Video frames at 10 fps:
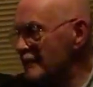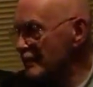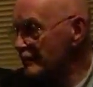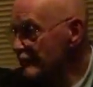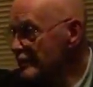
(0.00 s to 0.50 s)

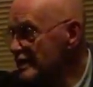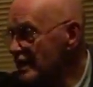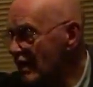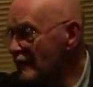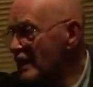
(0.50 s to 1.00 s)
And
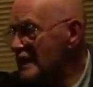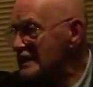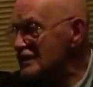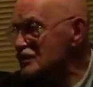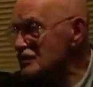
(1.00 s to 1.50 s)
I
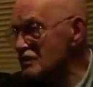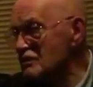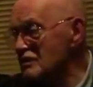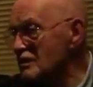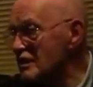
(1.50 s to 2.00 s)
understand. It's the
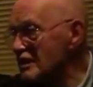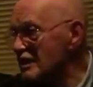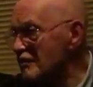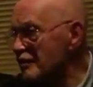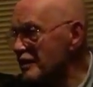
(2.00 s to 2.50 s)
same as
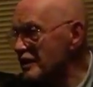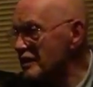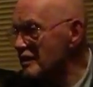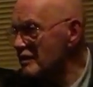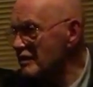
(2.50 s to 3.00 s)
the
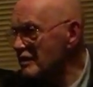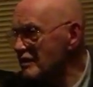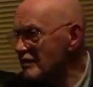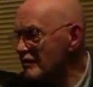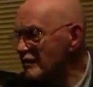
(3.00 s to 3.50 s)
cabaret
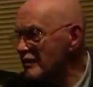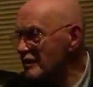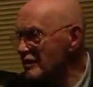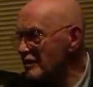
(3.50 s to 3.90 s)
circuit. There's a bit